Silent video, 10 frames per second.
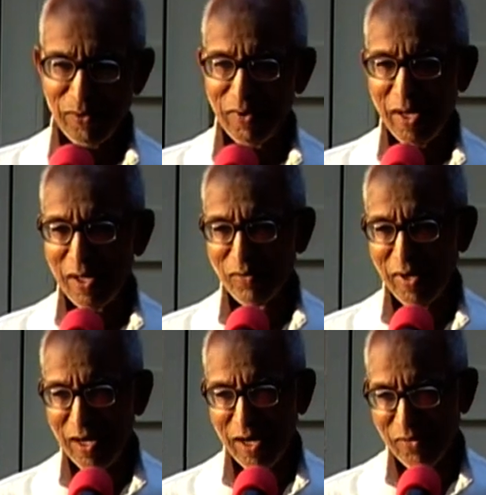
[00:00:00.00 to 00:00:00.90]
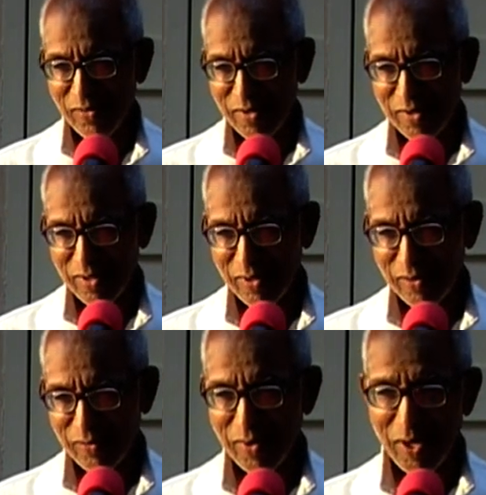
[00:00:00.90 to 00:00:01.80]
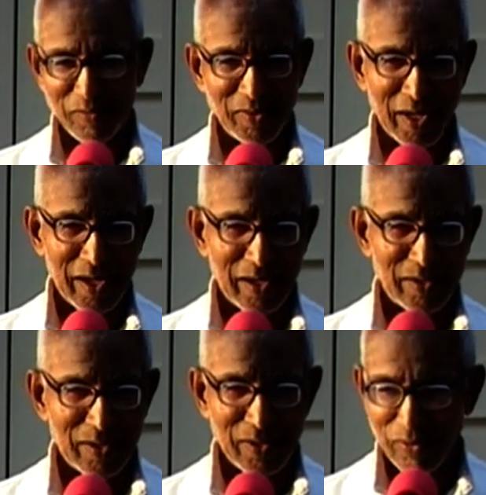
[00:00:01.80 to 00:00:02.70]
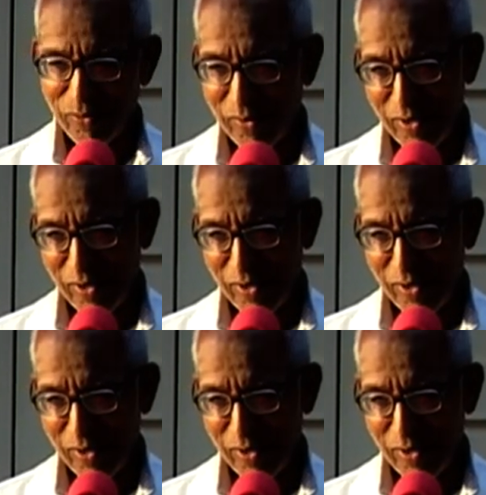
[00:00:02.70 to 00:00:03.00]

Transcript: Where we left, from there we